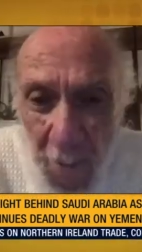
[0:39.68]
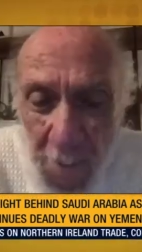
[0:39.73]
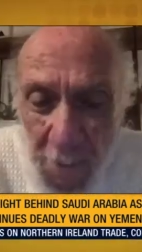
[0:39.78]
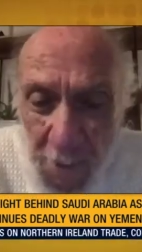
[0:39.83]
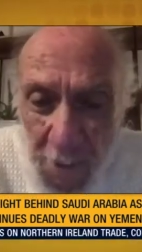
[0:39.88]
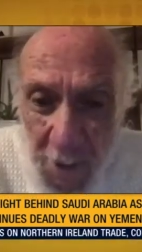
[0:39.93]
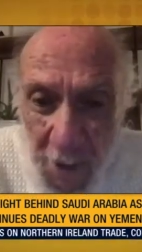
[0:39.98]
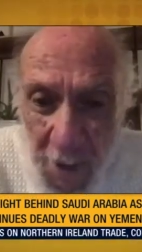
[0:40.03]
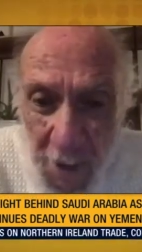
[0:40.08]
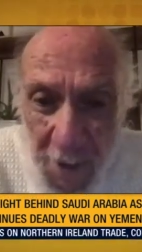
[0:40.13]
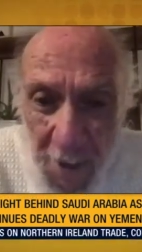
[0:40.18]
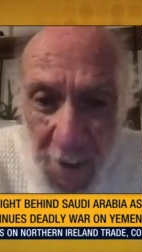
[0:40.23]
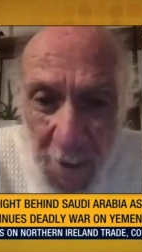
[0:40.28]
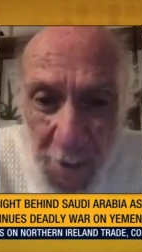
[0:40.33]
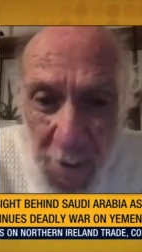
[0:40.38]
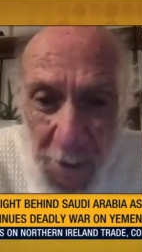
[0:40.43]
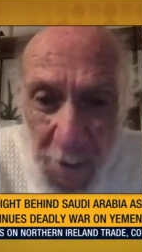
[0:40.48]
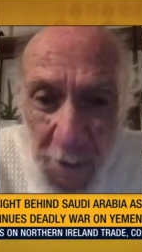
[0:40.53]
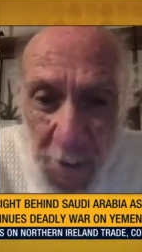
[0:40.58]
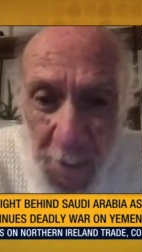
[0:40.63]
sales
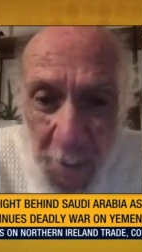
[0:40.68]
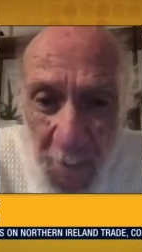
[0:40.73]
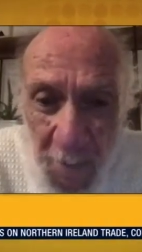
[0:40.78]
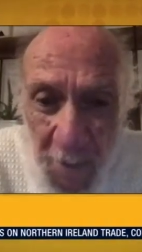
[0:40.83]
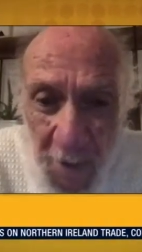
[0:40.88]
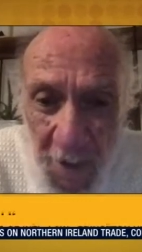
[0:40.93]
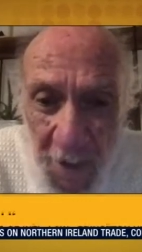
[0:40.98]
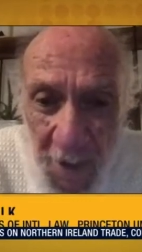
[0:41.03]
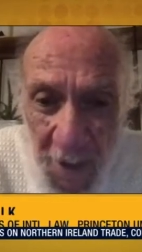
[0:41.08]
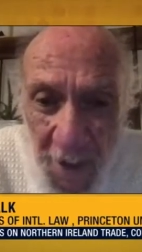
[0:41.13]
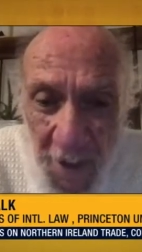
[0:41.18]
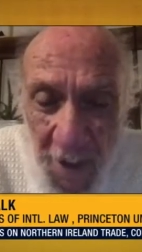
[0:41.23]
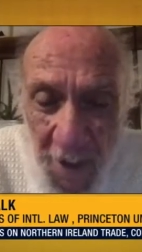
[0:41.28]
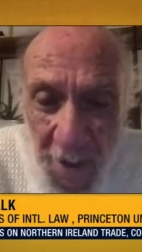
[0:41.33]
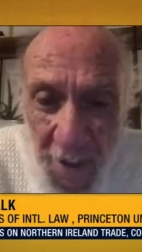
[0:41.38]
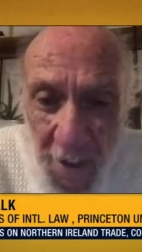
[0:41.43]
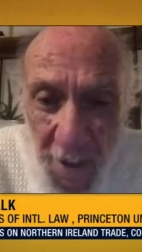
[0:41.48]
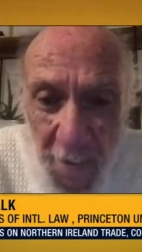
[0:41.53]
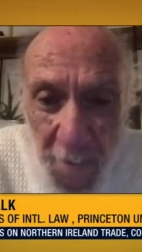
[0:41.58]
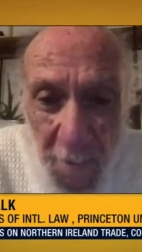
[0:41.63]
that
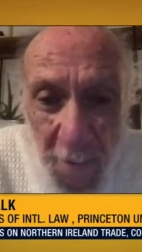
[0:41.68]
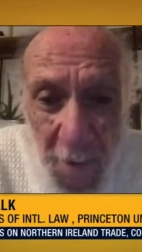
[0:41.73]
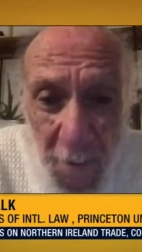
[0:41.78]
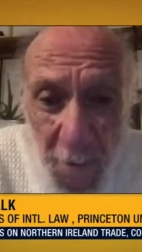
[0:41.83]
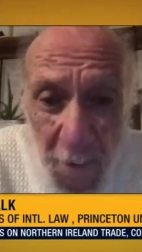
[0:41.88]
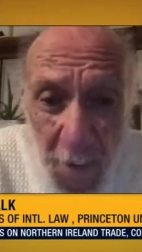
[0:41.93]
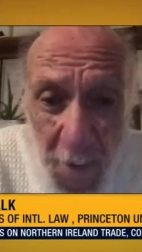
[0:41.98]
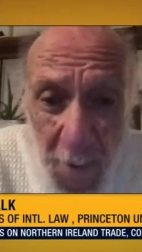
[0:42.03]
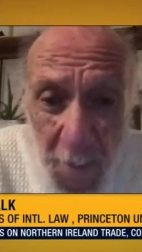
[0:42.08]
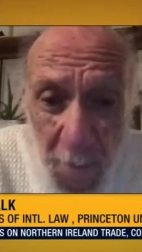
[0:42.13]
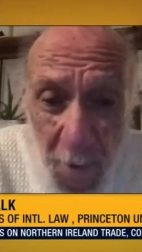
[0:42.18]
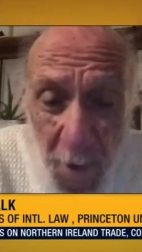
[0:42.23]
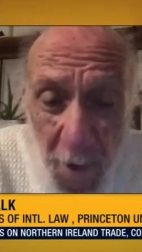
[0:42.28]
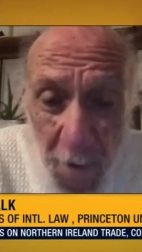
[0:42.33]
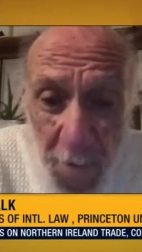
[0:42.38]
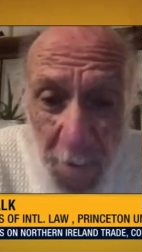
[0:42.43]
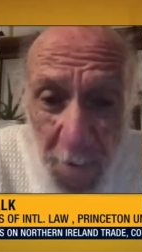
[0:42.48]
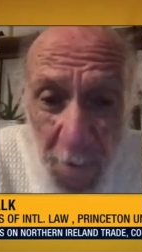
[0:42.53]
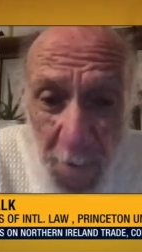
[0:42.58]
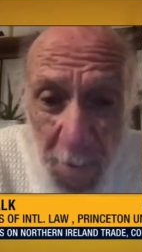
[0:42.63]
have been very
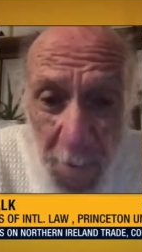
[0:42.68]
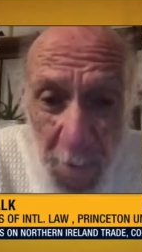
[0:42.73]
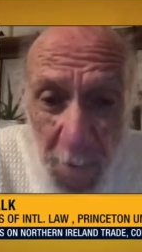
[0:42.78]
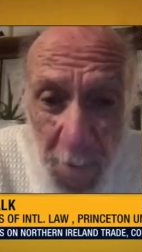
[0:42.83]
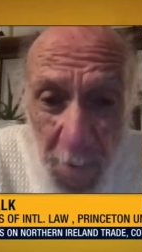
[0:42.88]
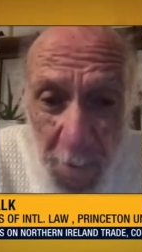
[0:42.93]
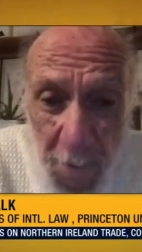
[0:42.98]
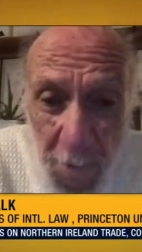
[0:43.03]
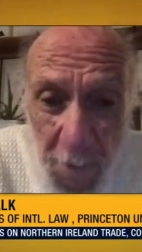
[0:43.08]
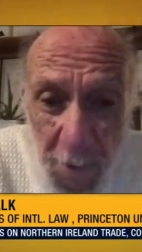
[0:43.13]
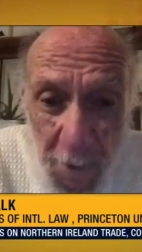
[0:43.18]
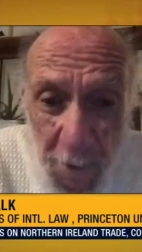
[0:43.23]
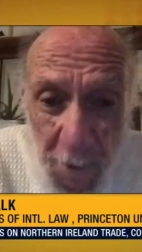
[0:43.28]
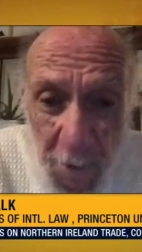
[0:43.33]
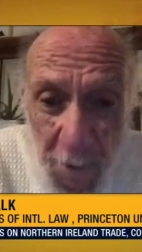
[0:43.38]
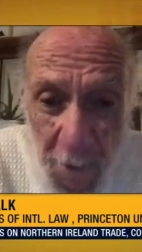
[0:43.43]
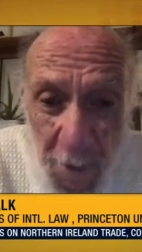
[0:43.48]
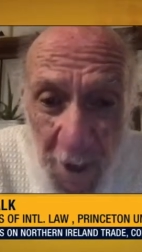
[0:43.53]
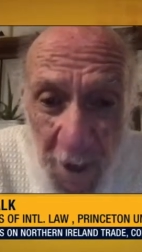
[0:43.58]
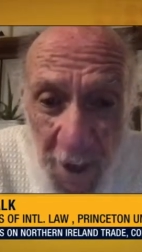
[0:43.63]
profitable for the
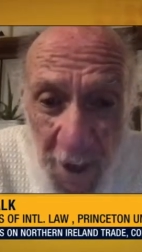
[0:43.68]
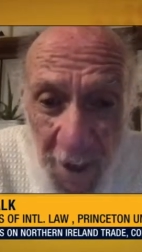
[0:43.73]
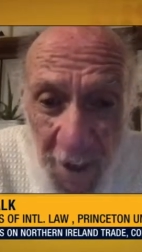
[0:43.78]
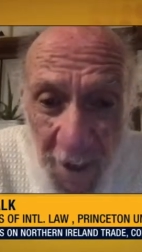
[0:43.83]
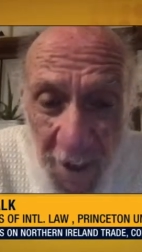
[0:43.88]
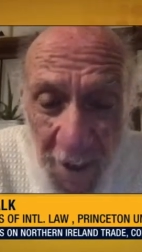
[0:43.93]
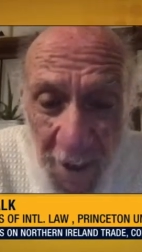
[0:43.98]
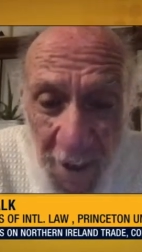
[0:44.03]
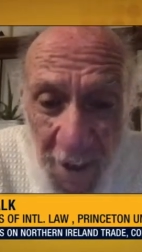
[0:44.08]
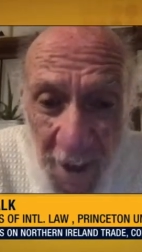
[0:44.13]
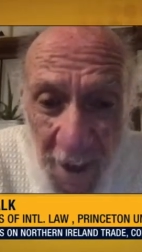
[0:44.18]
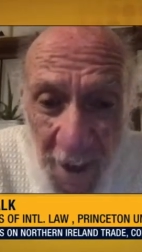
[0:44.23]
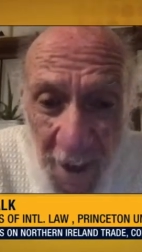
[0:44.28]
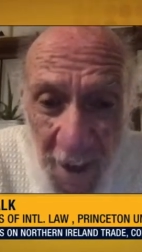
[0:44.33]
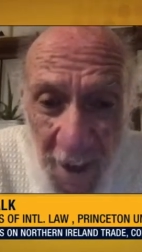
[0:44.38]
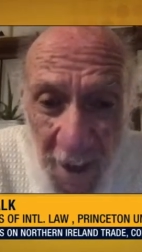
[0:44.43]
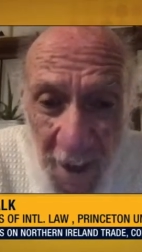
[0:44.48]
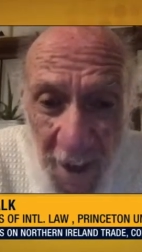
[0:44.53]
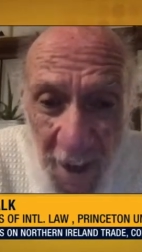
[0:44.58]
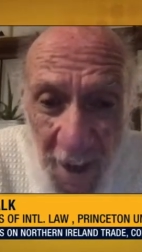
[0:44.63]
UK
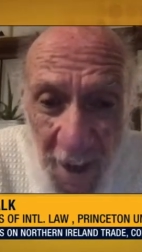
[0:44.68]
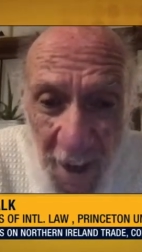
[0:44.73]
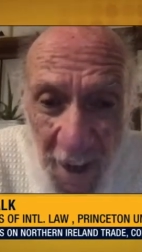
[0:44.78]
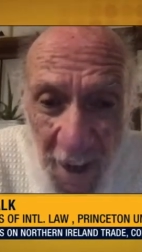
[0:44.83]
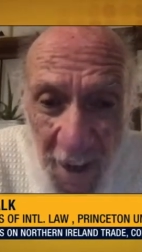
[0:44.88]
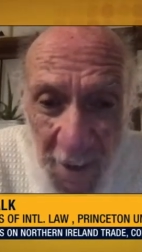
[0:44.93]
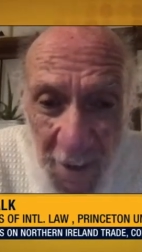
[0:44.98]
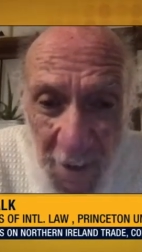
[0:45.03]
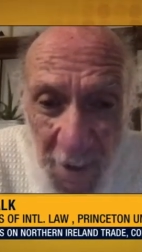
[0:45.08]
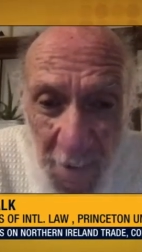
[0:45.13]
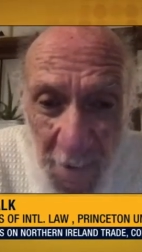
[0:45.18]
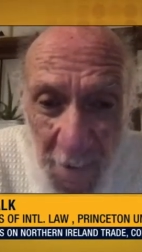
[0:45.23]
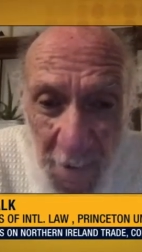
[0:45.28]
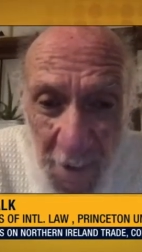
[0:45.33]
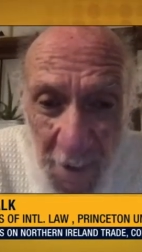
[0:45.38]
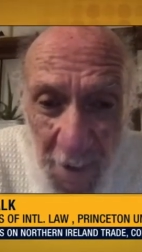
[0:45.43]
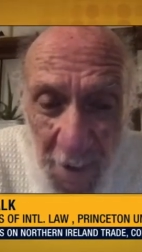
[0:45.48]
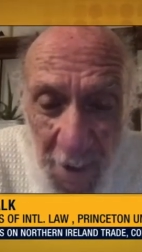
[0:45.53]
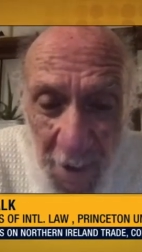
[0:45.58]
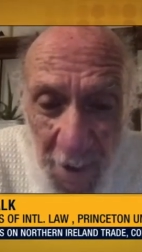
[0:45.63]
and given it a
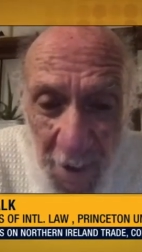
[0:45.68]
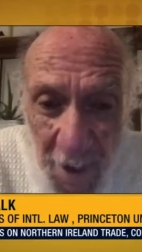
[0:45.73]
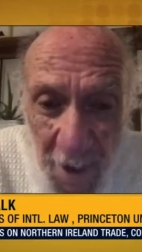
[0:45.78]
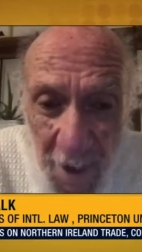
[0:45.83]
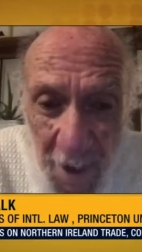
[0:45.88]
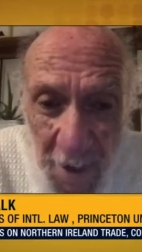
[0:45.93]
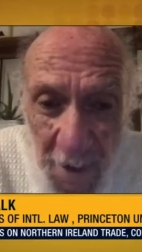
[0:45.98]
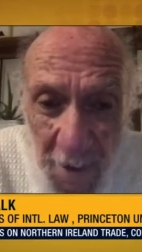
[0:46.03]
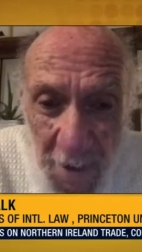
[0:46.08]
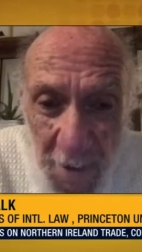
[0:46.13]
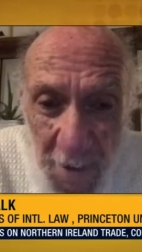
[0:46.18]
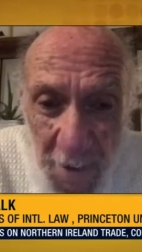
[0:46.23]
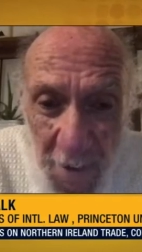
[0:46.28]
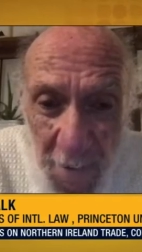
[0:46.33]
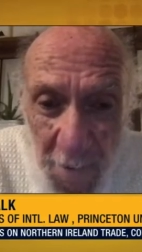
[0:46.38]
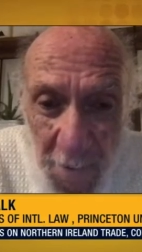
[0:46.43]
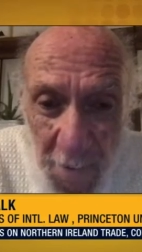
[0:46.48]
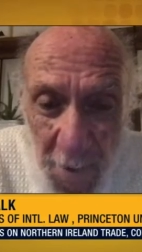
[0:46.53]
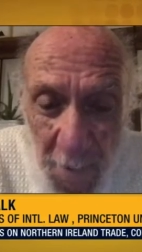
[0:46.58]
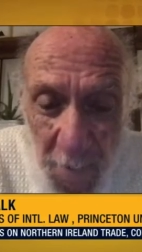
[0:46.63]
kind of
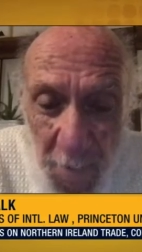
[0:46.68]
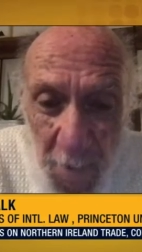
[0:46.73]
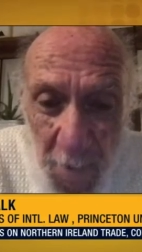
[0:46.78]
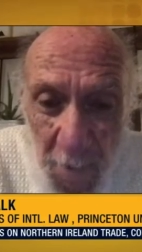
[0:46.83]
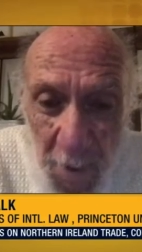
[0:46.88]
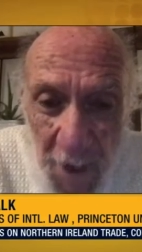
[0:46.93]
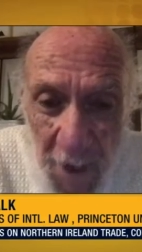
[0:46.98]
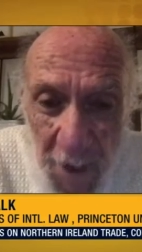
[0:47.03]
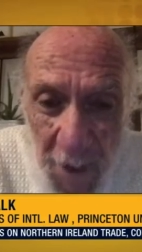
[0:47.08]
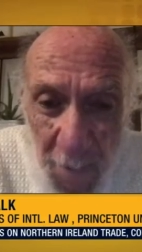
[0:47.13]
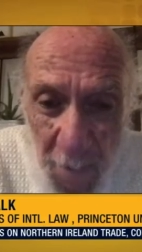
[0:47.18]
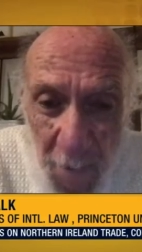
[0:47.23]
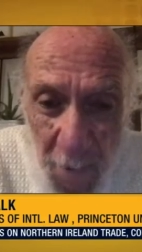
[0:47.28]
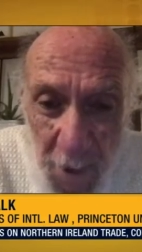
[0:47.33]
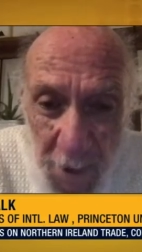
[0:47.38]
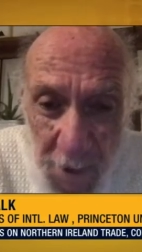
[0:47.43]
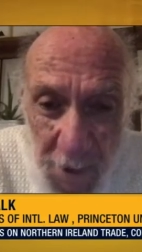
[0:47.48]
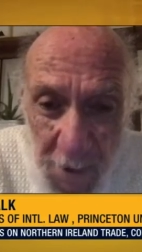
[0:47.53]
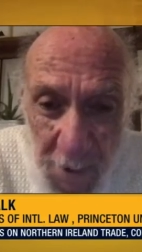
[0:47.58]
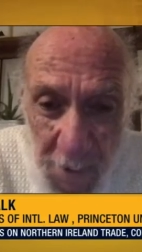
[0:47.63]
diplomatic
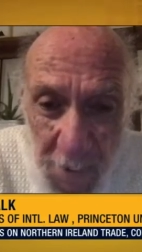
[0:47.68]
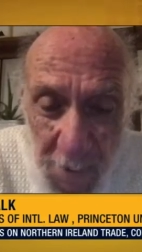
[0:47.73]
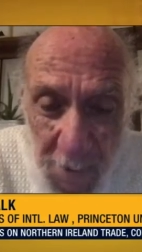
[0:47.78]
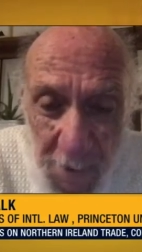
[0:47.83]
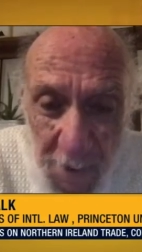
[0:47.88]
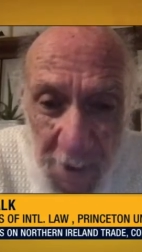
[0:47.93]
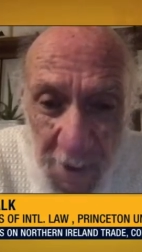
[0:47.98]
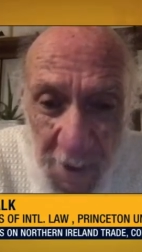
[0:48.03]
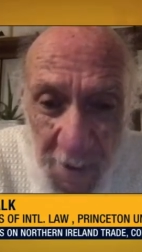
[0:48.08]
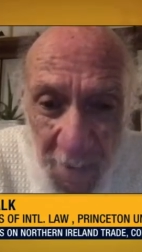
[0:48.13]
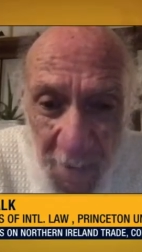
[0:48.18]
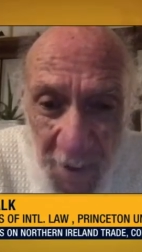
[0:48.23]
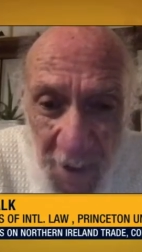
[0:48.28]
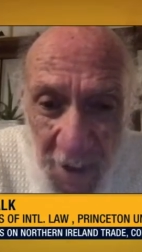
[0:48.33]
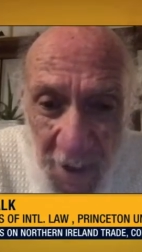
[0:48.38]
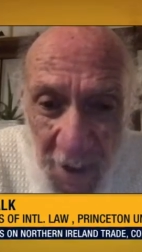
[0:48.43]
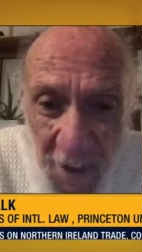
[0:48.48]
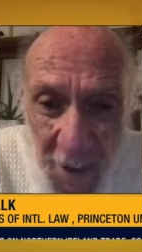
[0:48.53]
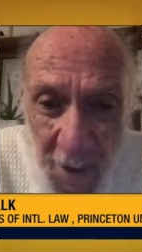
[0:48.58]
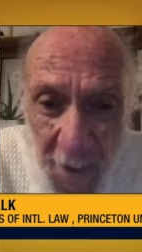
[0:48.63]
presence
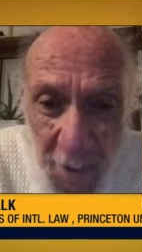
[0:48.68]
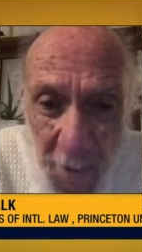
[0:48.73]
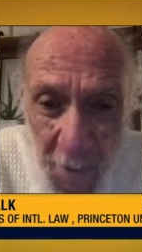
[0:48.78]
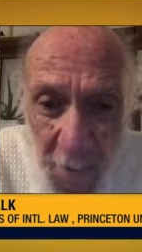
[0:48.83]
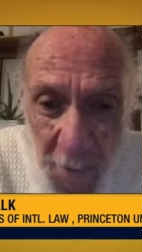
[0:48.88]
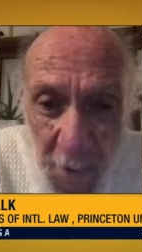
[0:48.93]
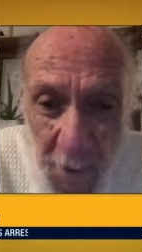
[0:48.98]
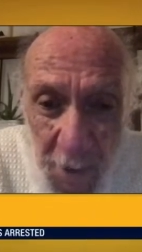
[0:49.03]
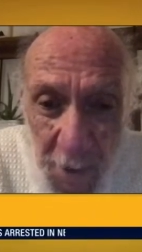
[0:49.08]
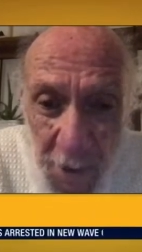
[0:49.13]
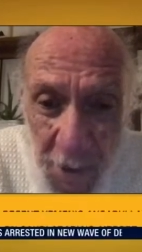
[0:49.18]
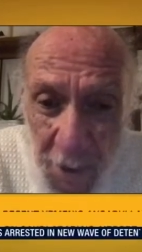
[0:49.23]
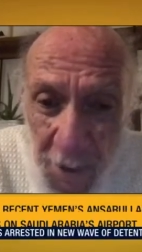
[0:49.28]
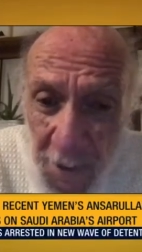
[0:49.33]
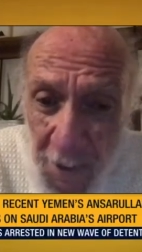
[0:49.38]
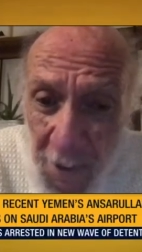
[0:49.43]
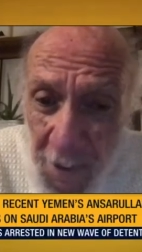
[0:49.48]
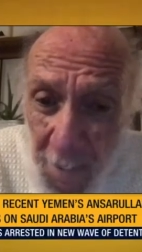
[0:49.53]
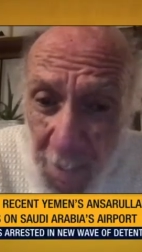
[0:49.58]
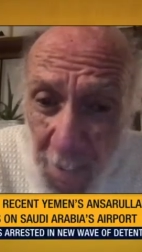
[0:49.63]
in the region that it
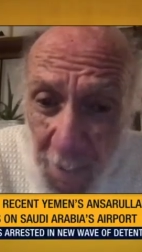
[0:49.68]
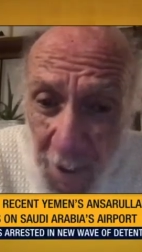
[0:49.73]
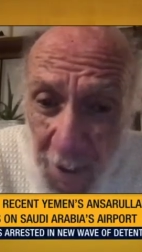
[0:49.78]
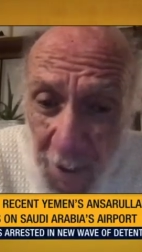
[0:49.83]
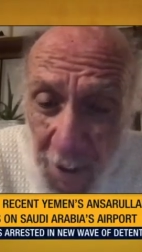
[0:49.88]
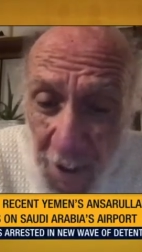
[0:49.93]
might not